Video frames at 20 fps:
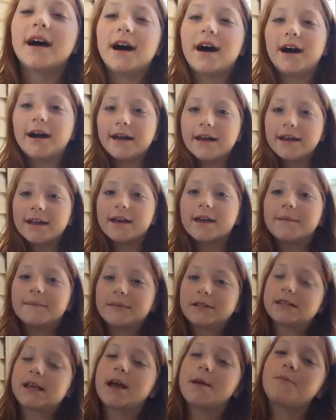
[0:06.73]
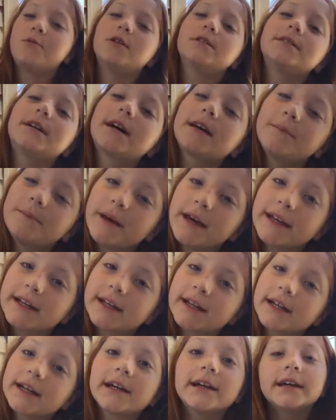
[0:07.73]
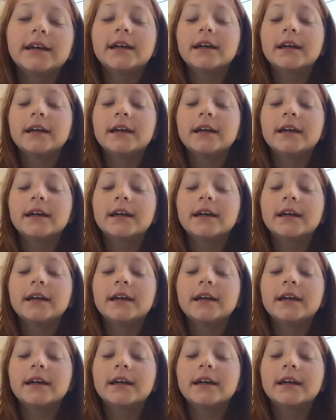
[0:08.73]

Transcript: I am a type 1 diabetic